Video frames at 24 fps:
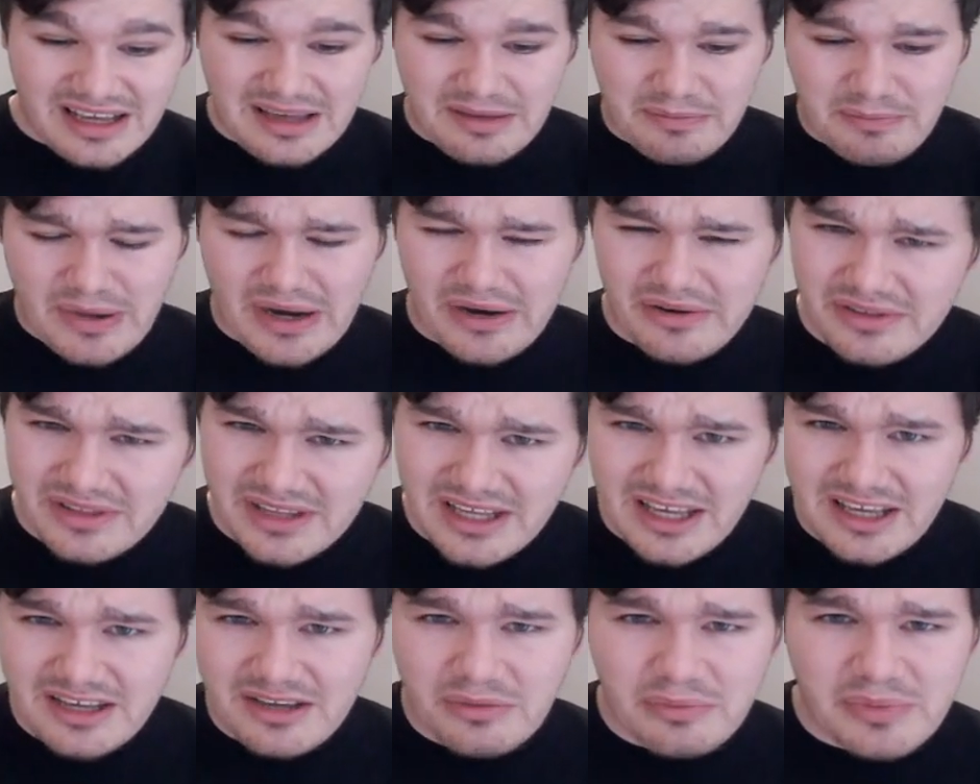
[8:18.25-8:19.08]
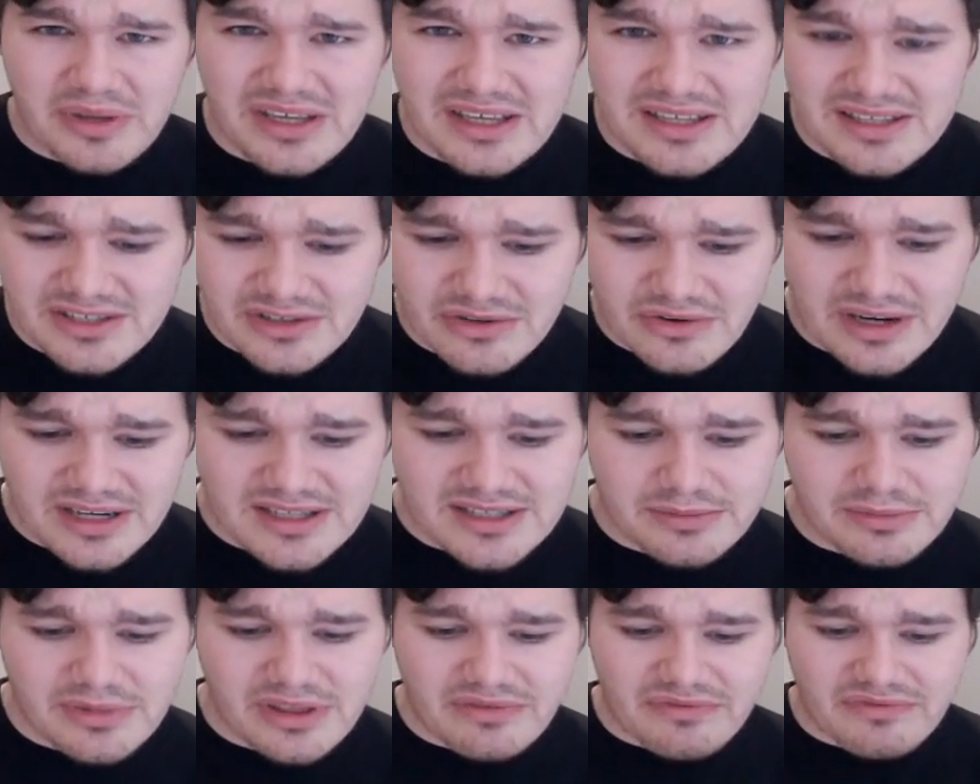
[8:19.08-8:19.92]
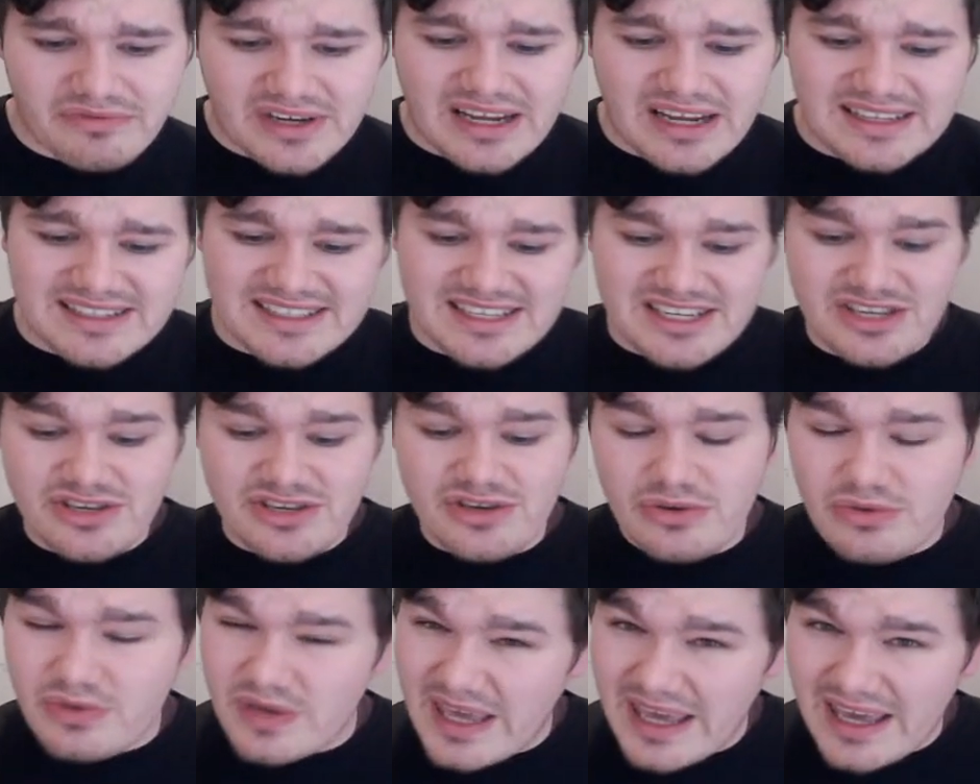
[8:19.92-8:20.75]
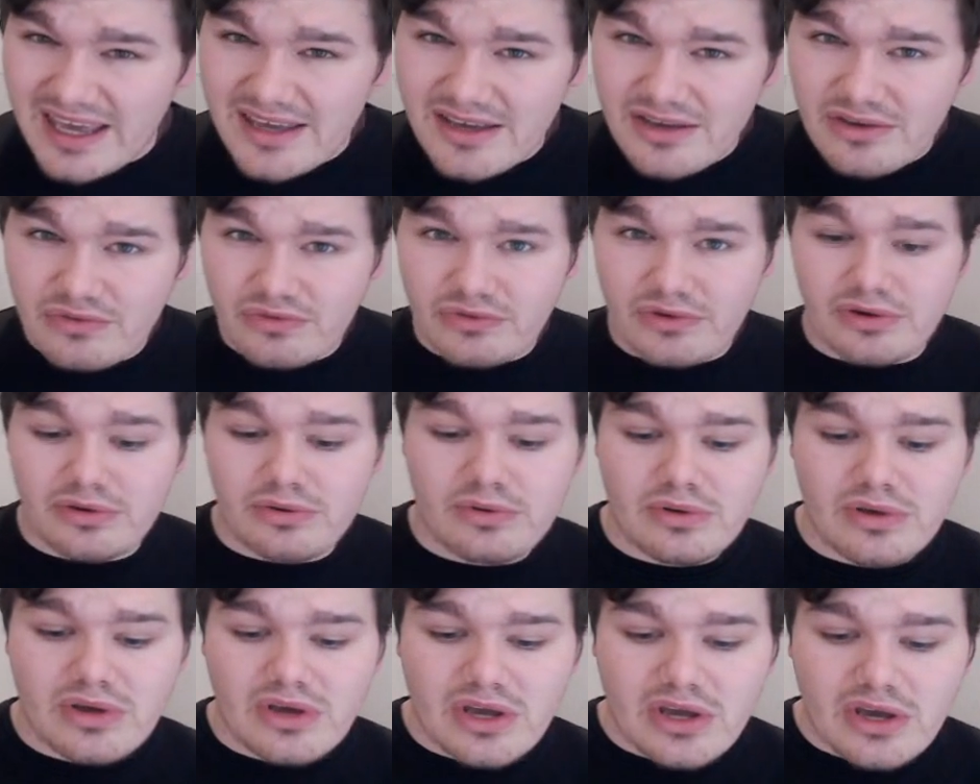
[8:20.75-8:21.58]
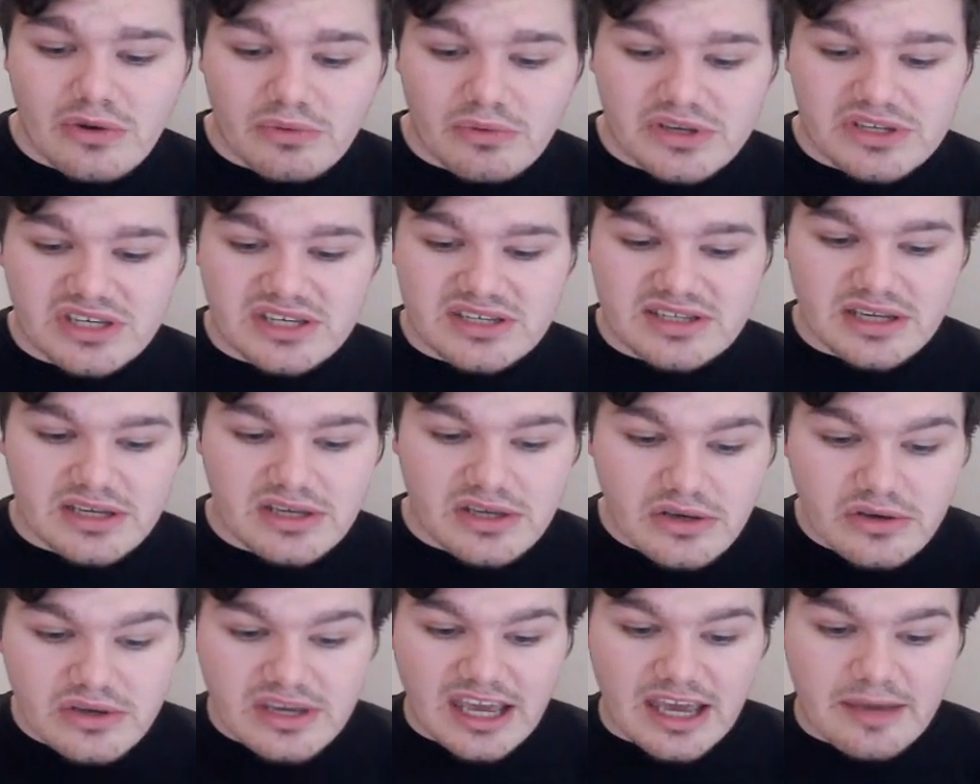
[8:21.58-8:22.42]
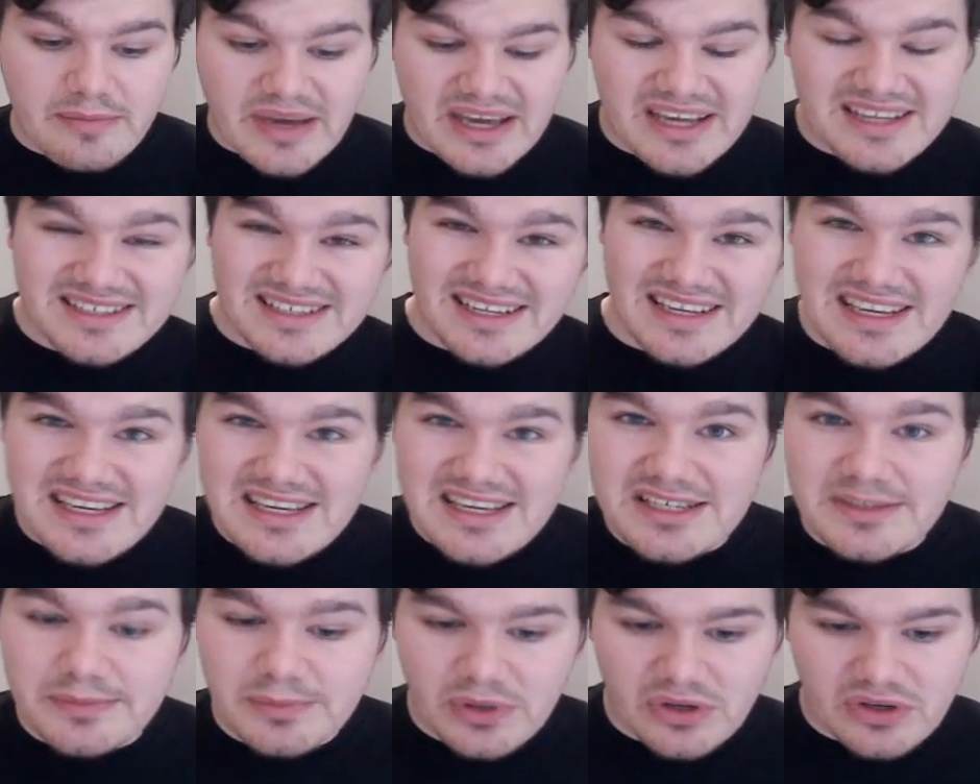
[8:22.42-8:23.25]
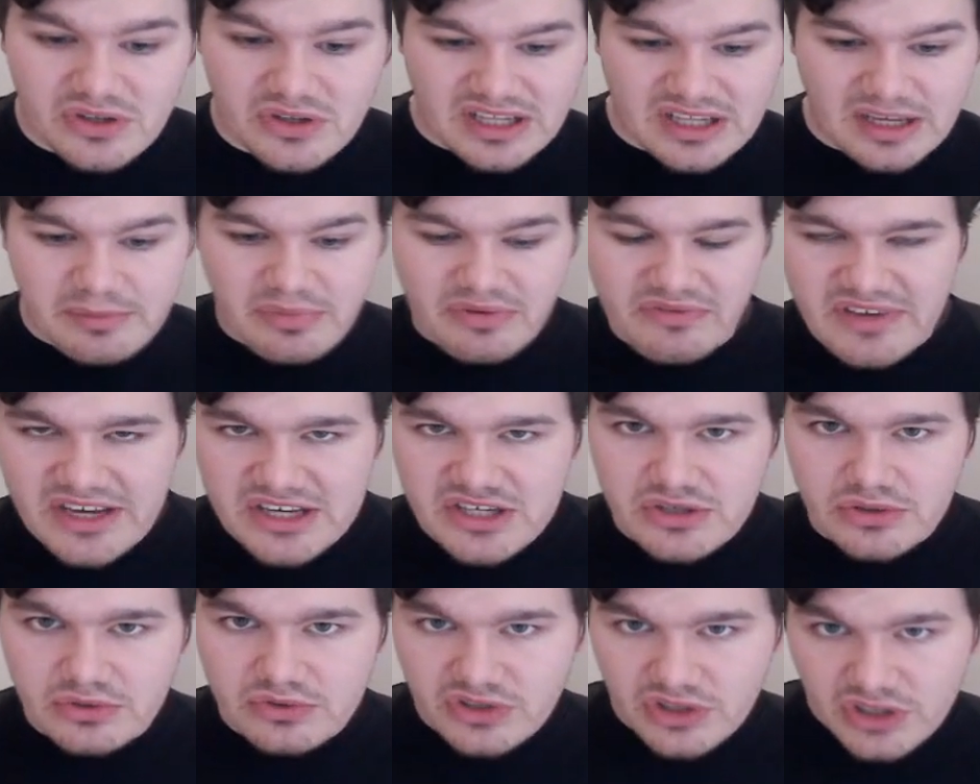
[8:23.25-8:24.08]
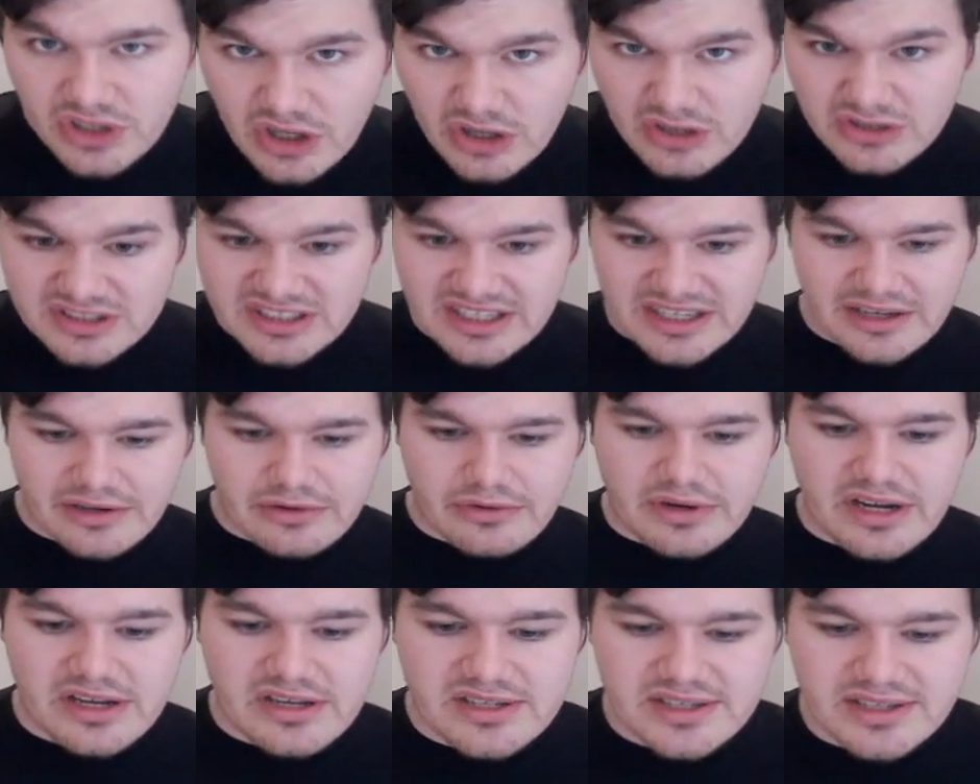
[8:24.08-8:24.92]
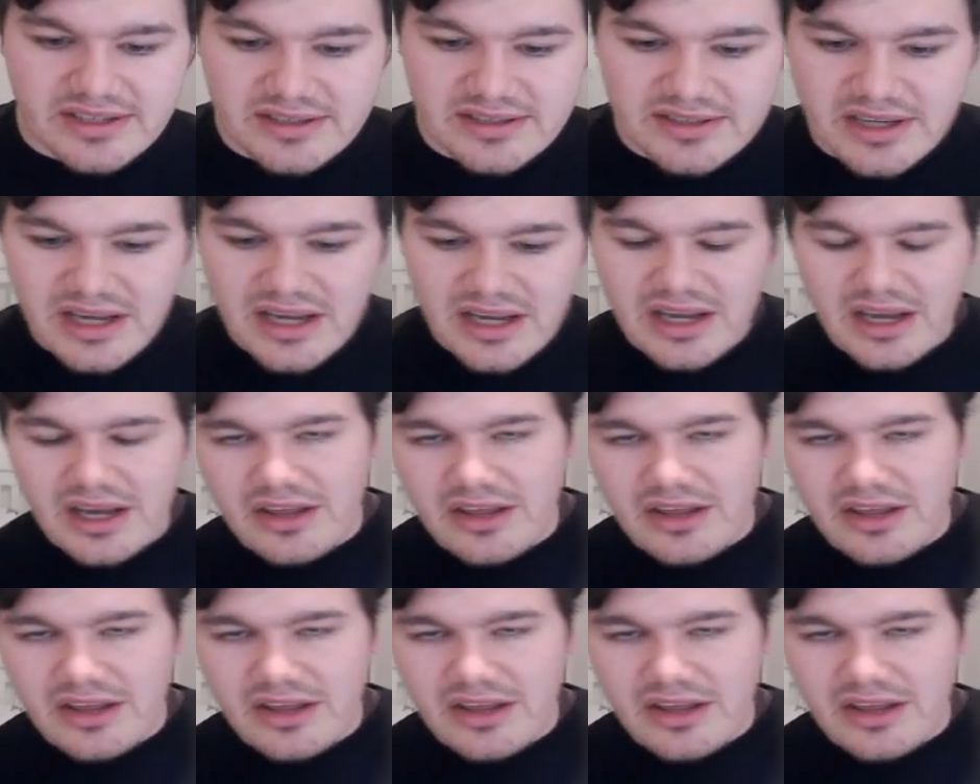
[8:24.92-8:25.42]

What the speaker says: Apparently he'll be integrating with the Fnatic UK crew, which is a UK-based esports like professionals and content creators.